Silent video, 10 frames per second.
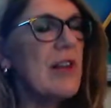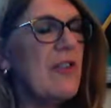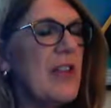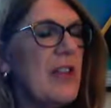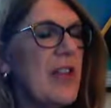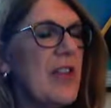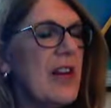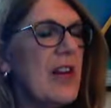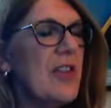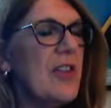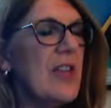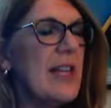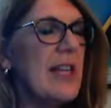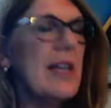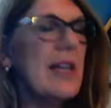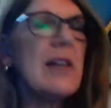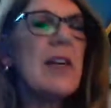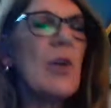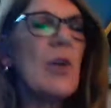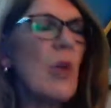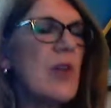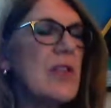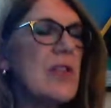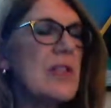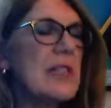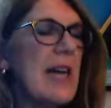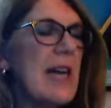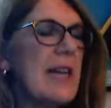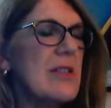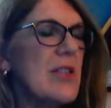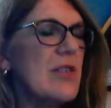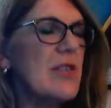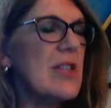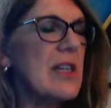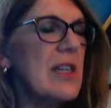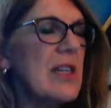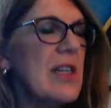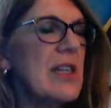feel the earth thickening, watch the skies shifting,